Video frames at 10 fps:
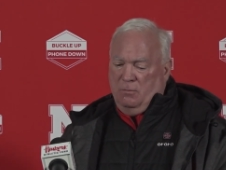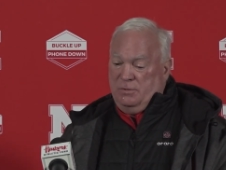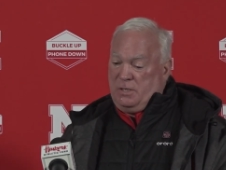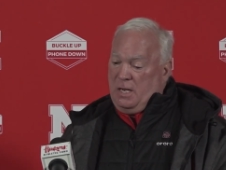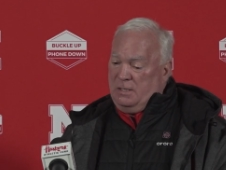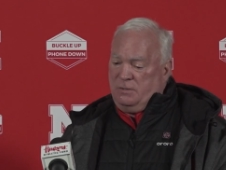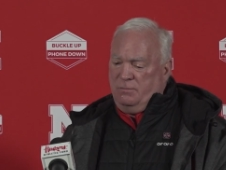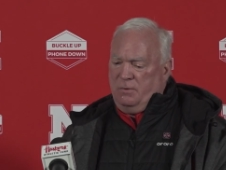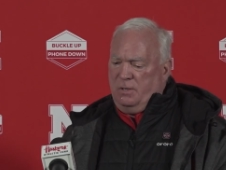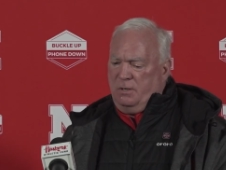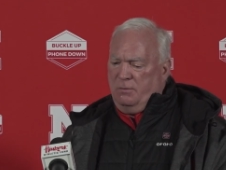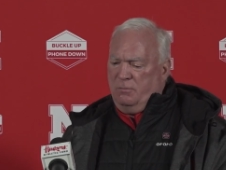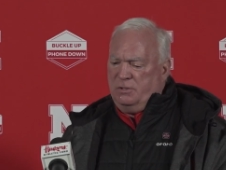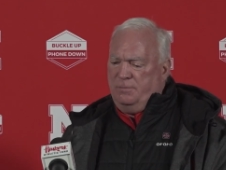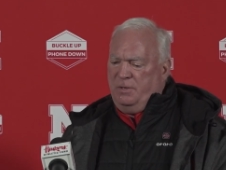Wisconsin what
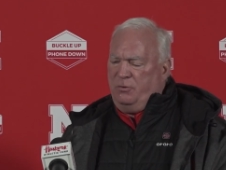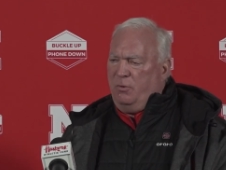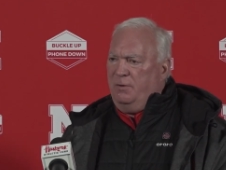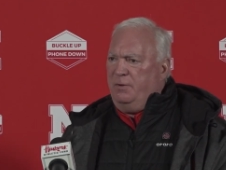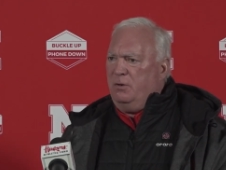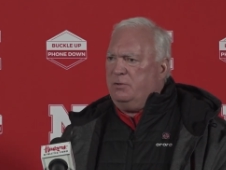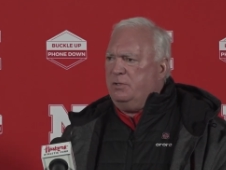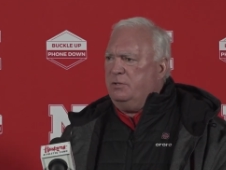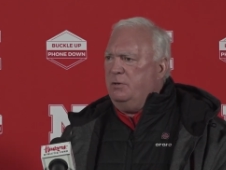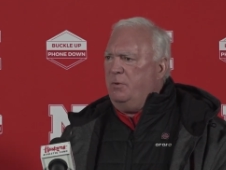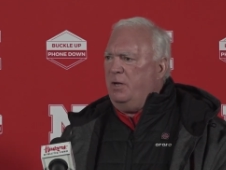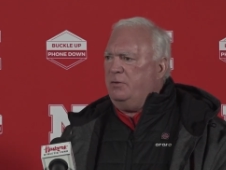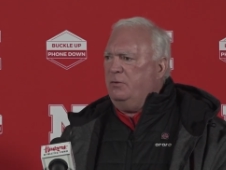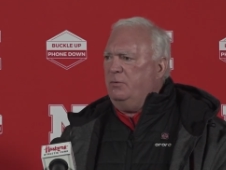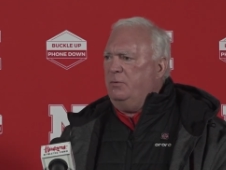what's it been 12 years since
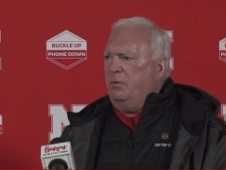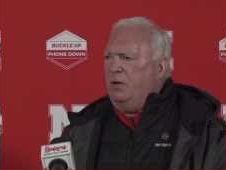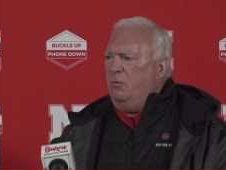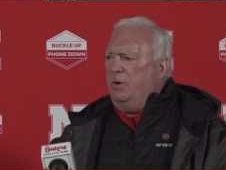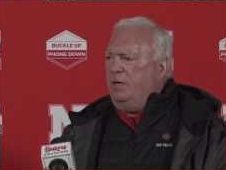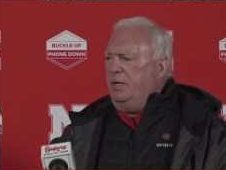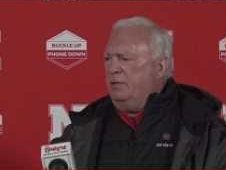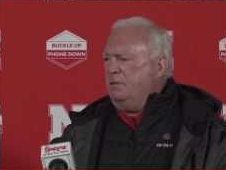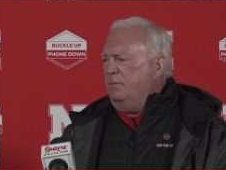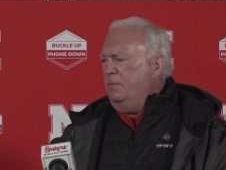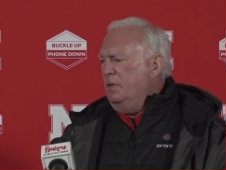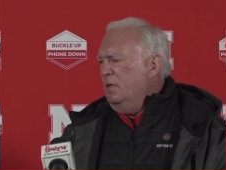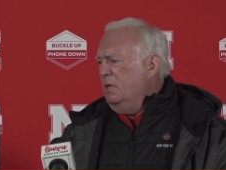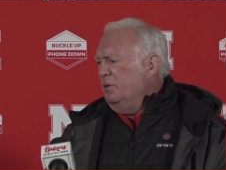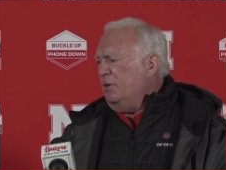Nebraska's had a win against them
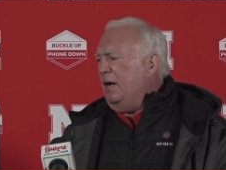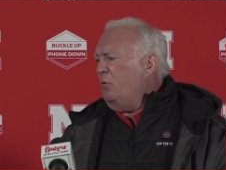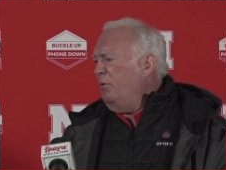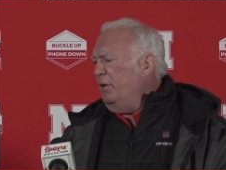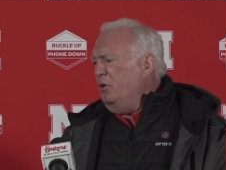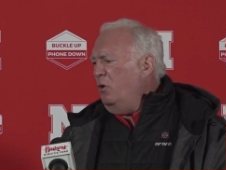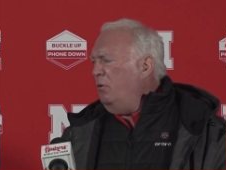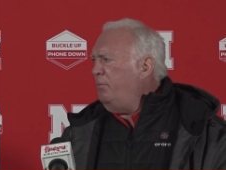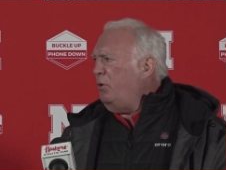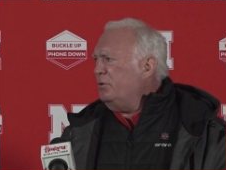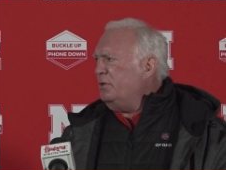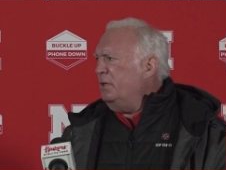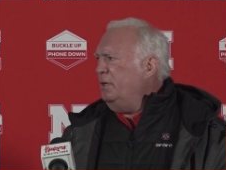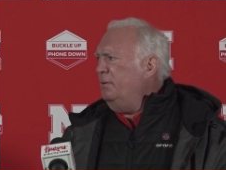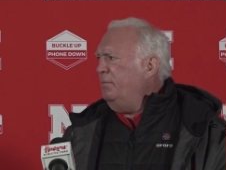so I don't really know them
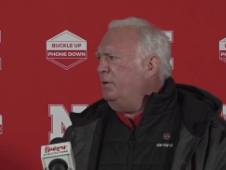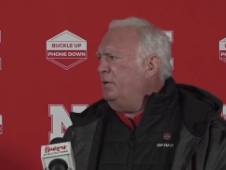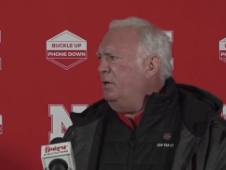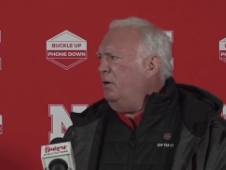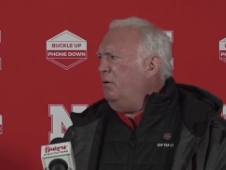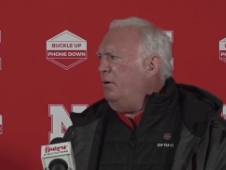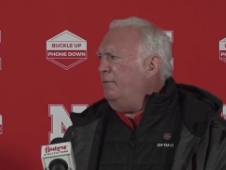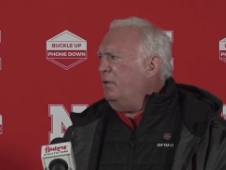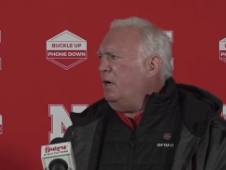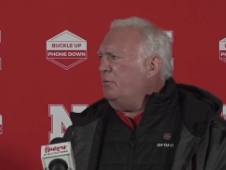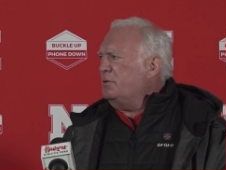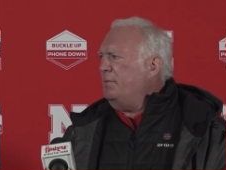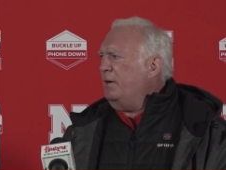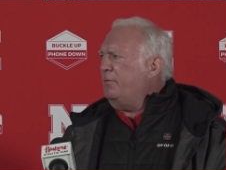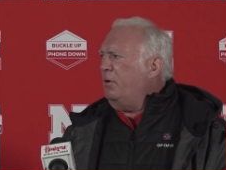personally but you know I have a lot of
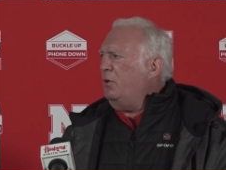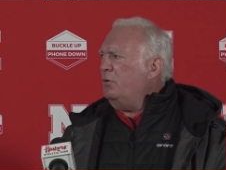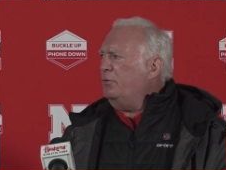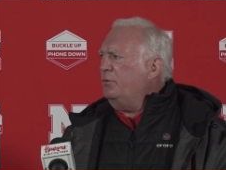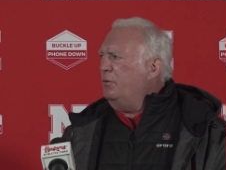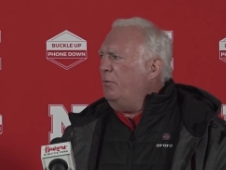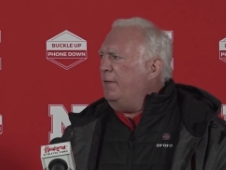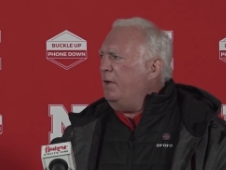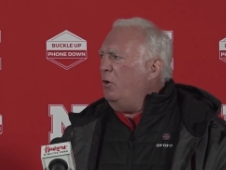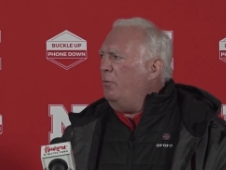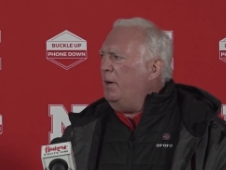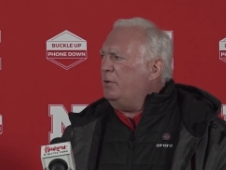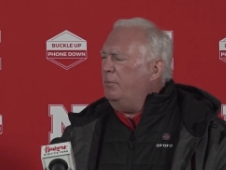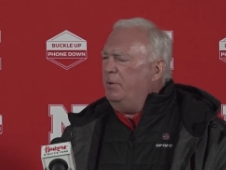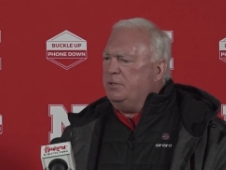respect for all those the way they go
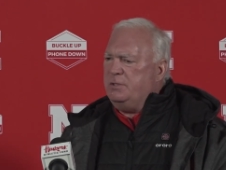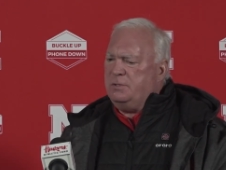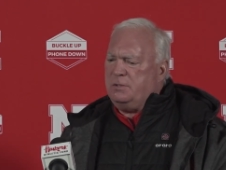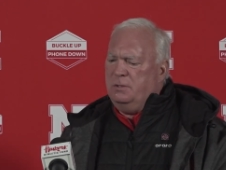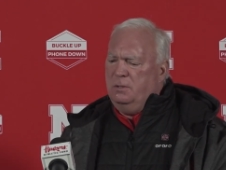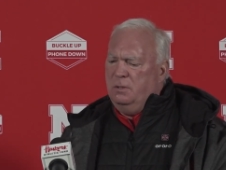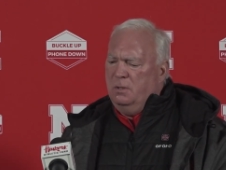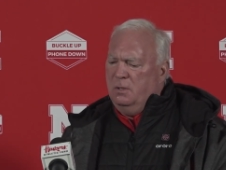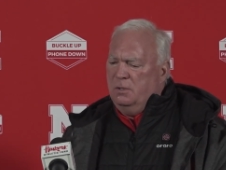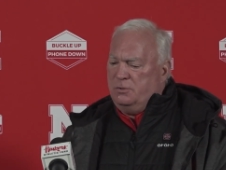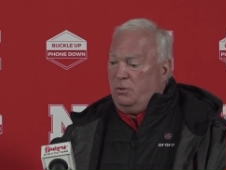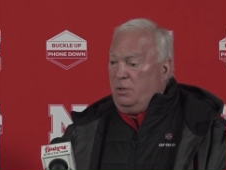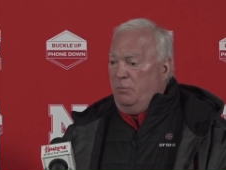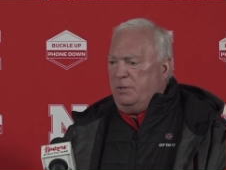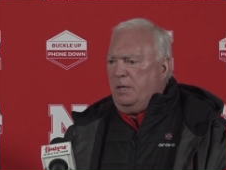about their business and
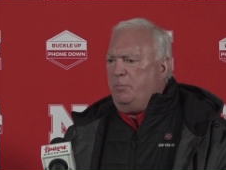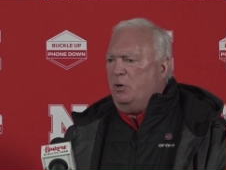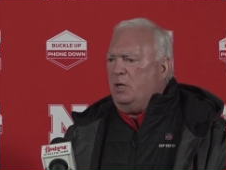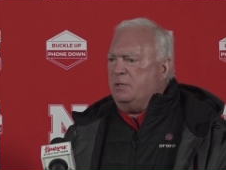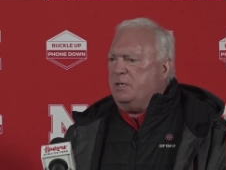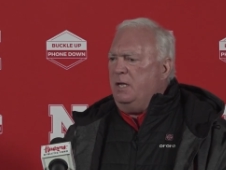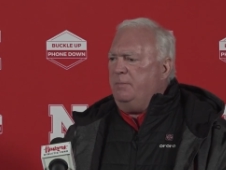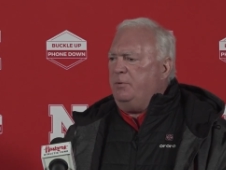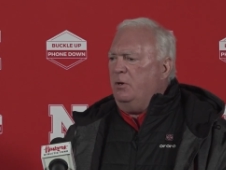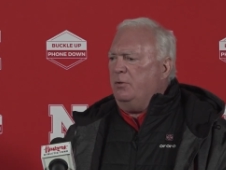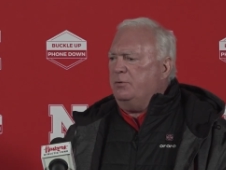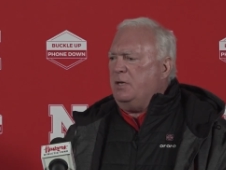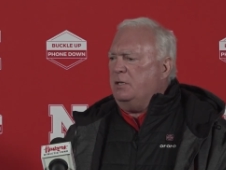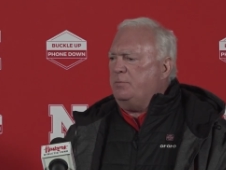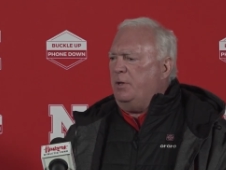certainly what they put on tape you know those
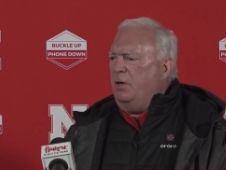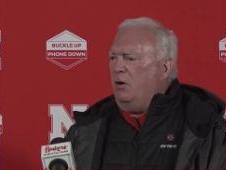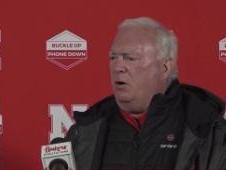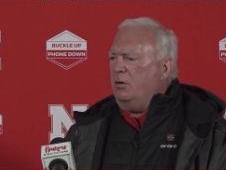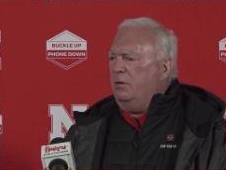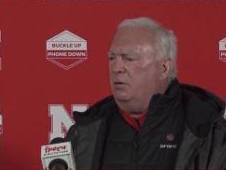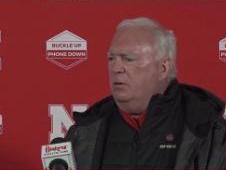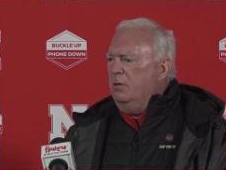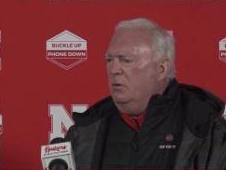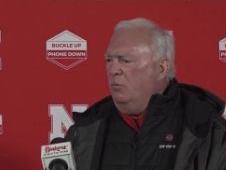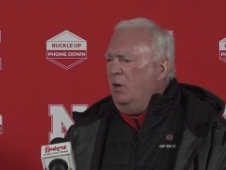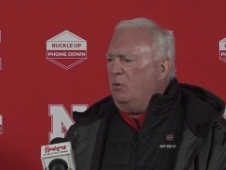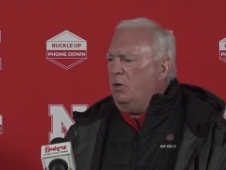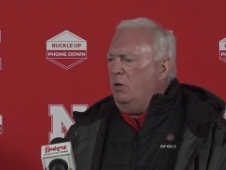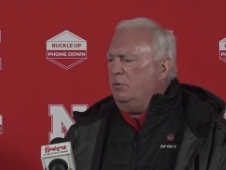guys play hard and well
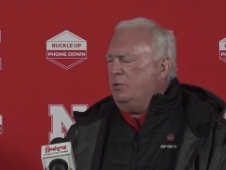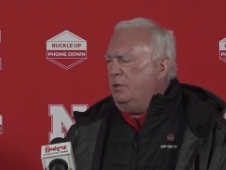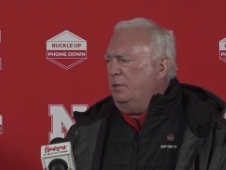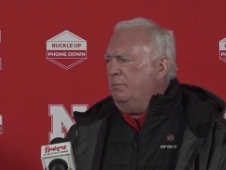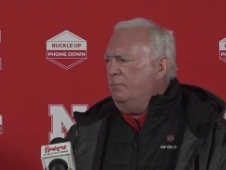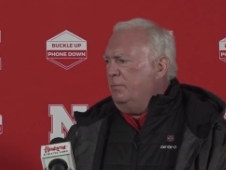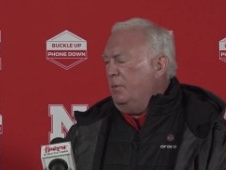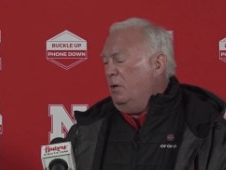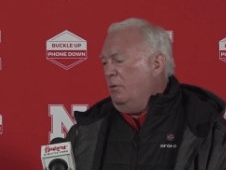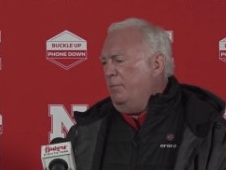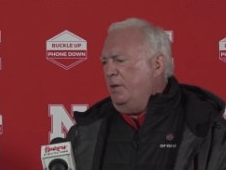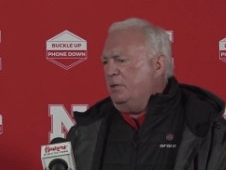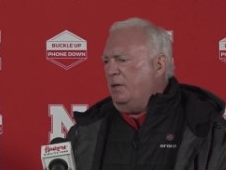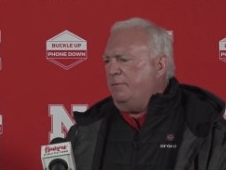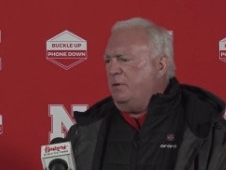coached and you know it'll be a
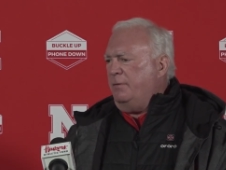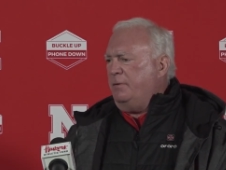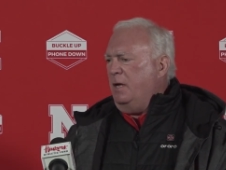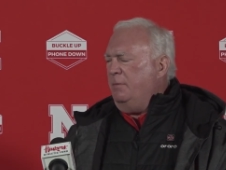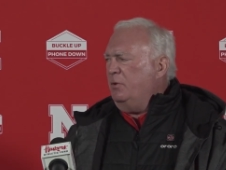tough tough game